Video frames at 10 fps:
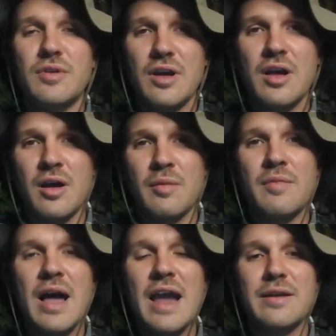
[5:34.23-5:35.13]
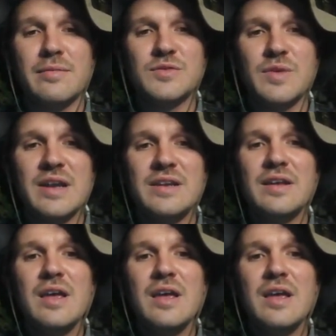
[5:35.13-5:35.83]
items, right?